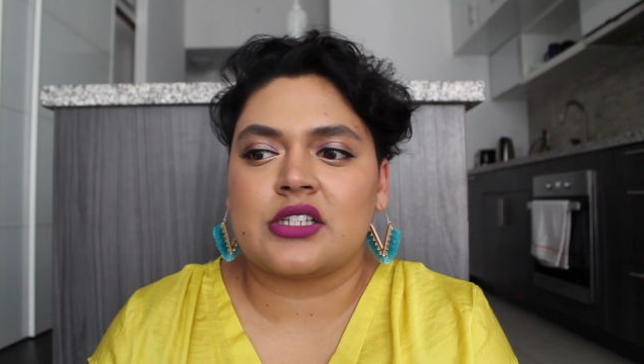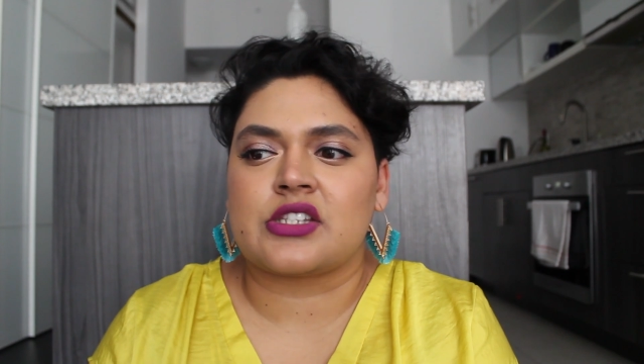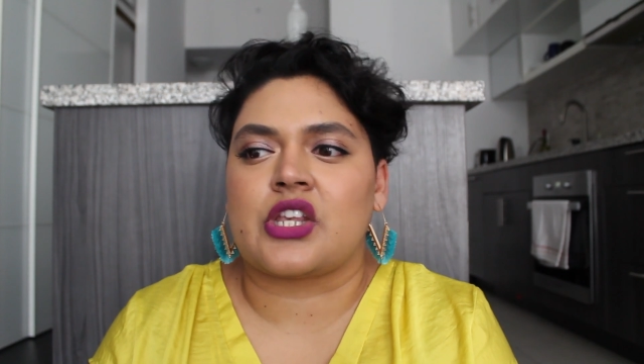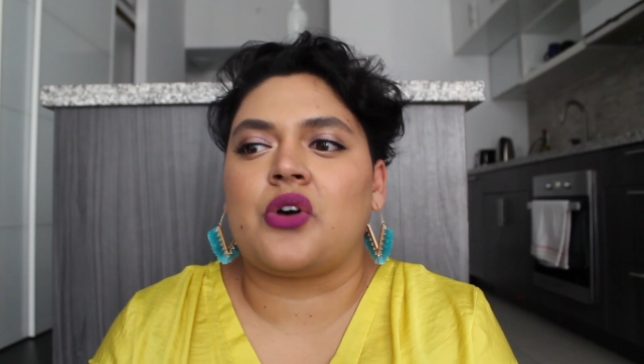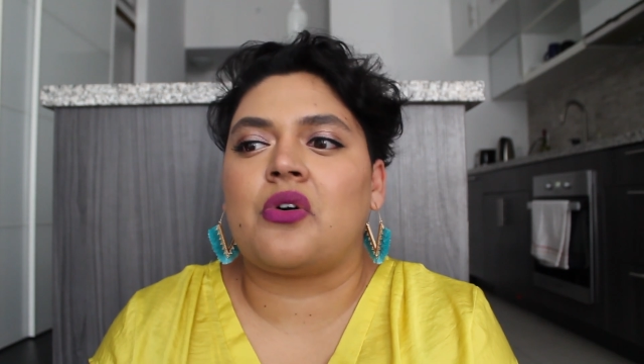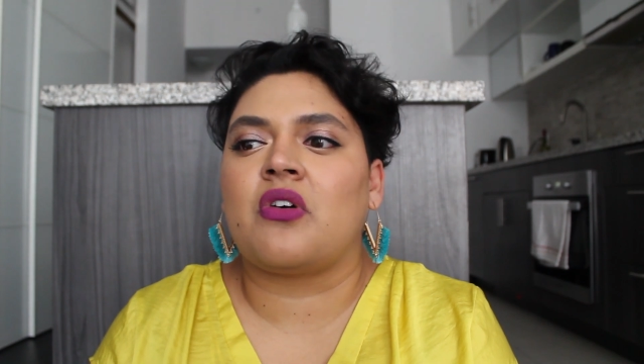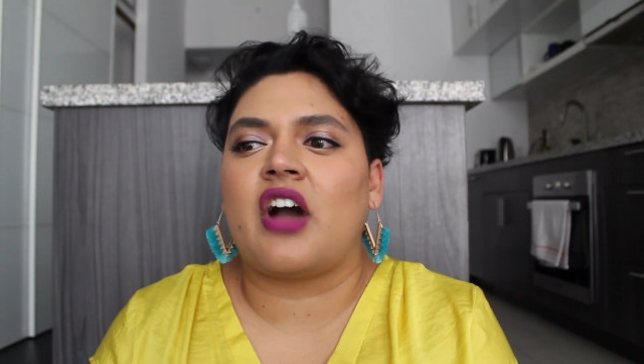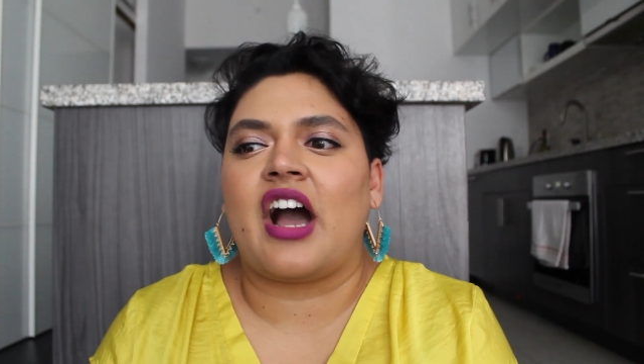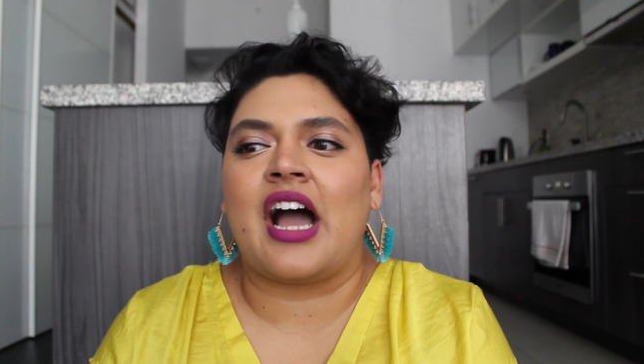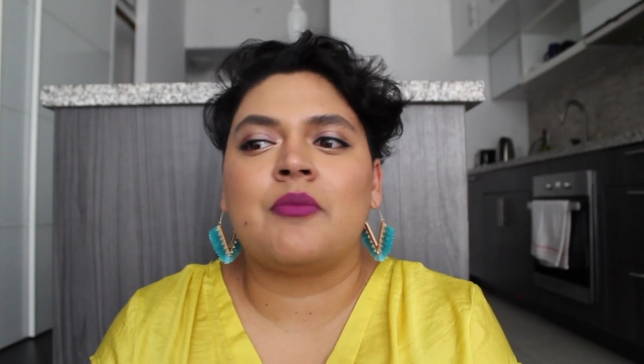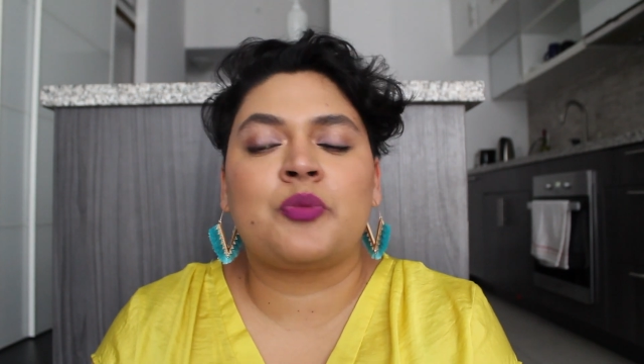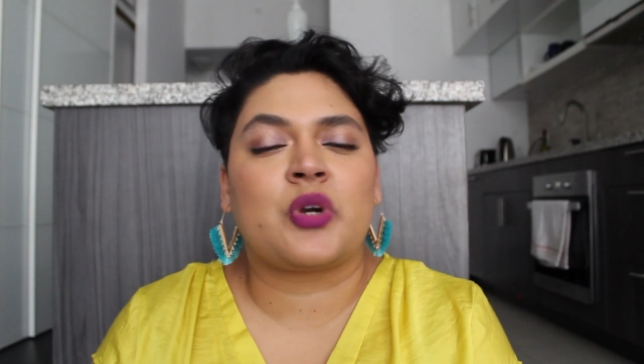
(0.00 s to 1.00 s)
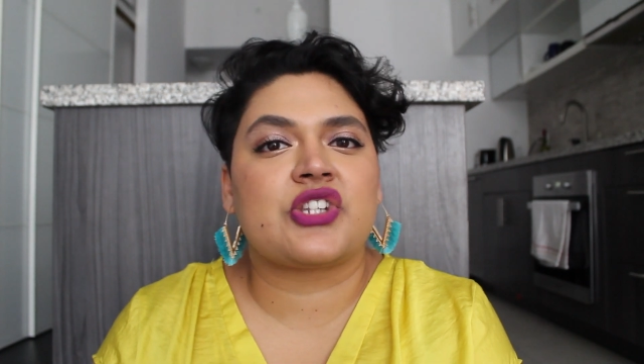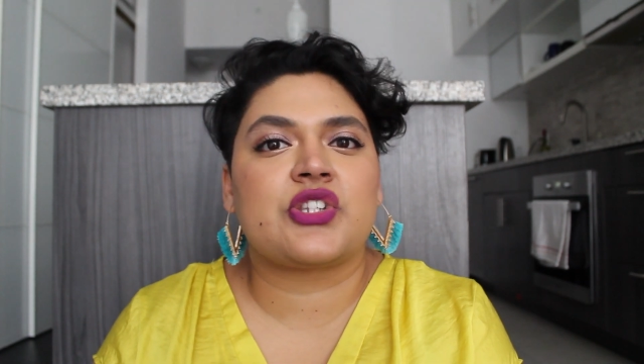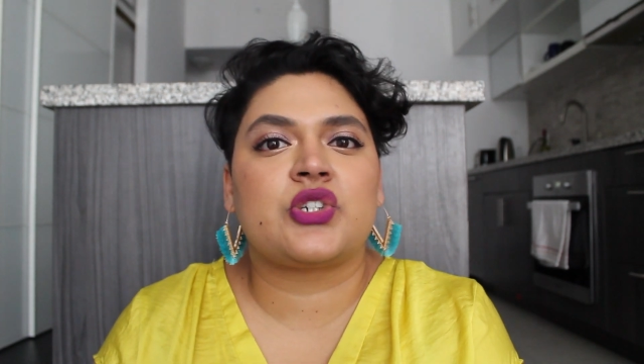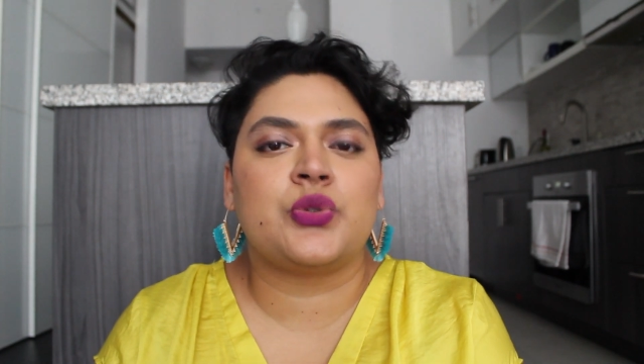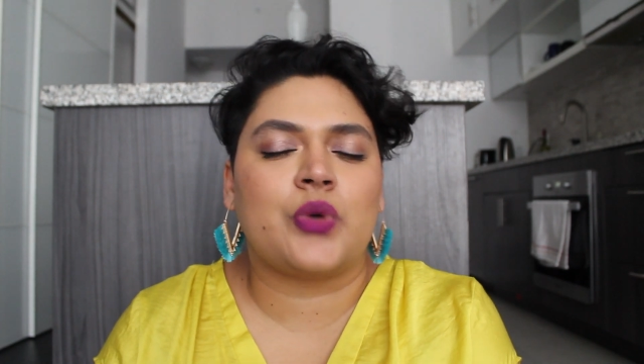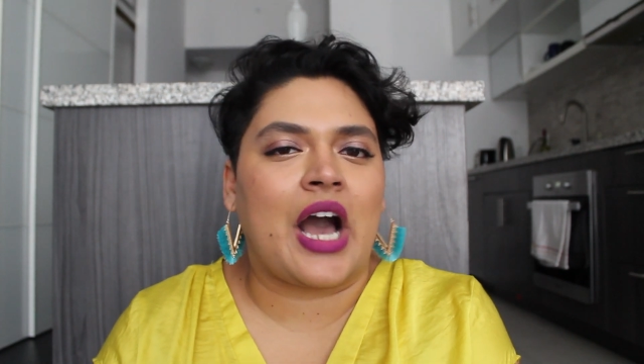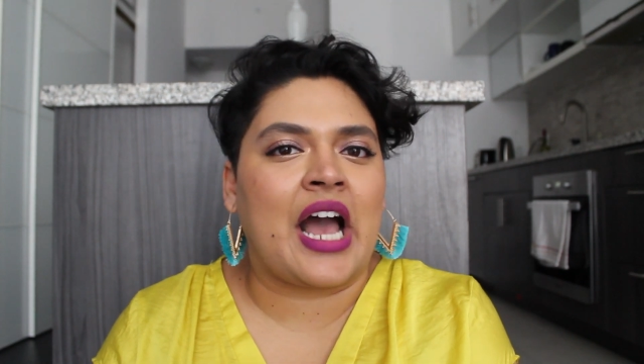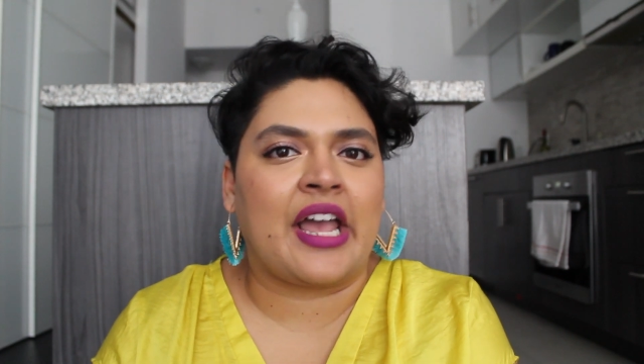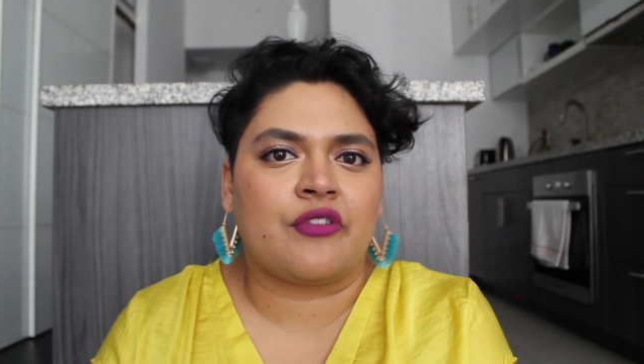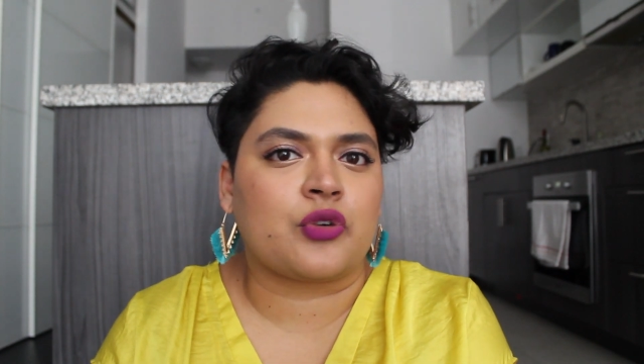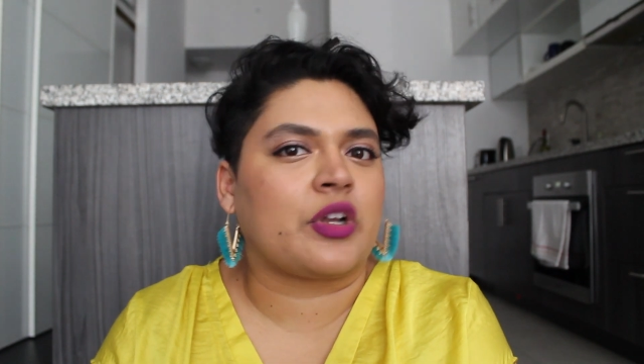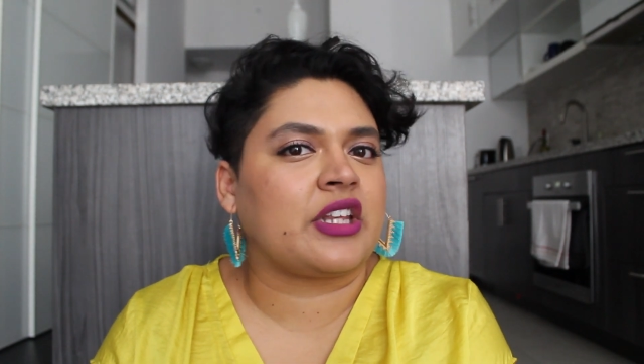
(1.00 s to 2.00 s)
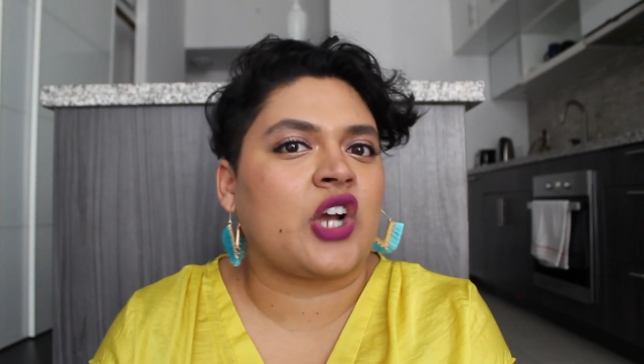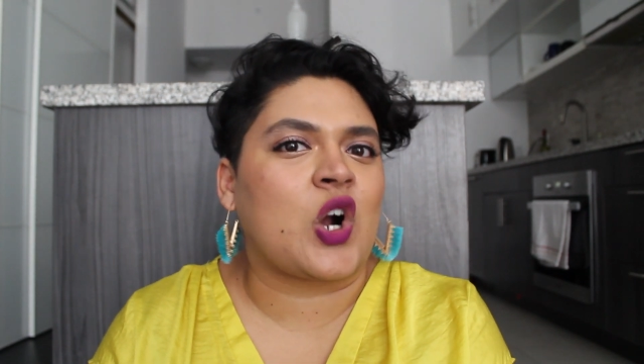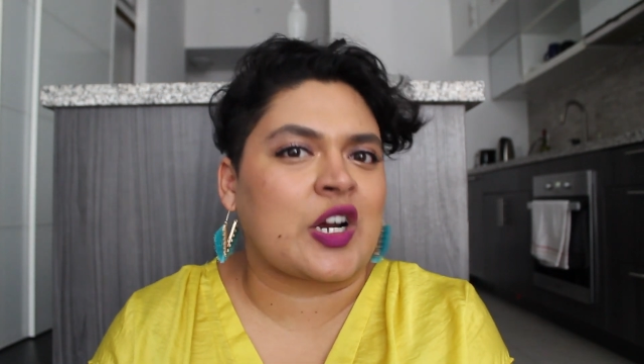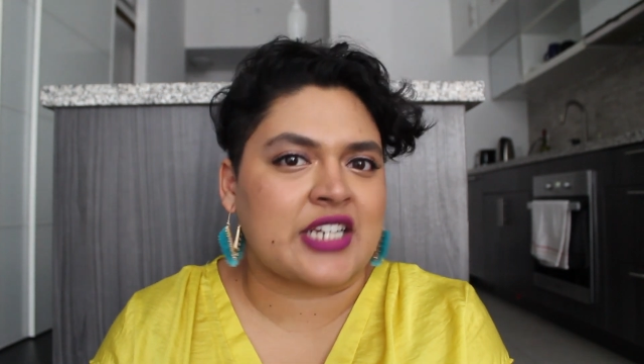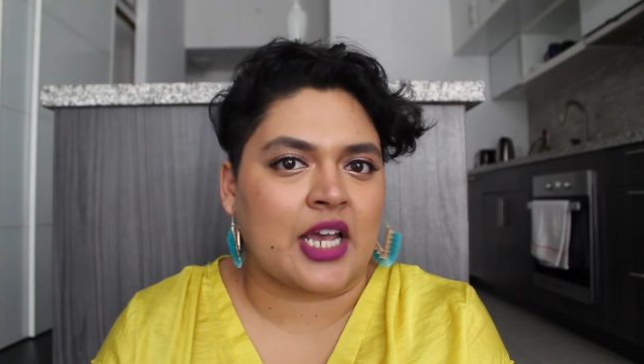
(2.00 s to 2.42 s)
So I'm a person who I have a really hard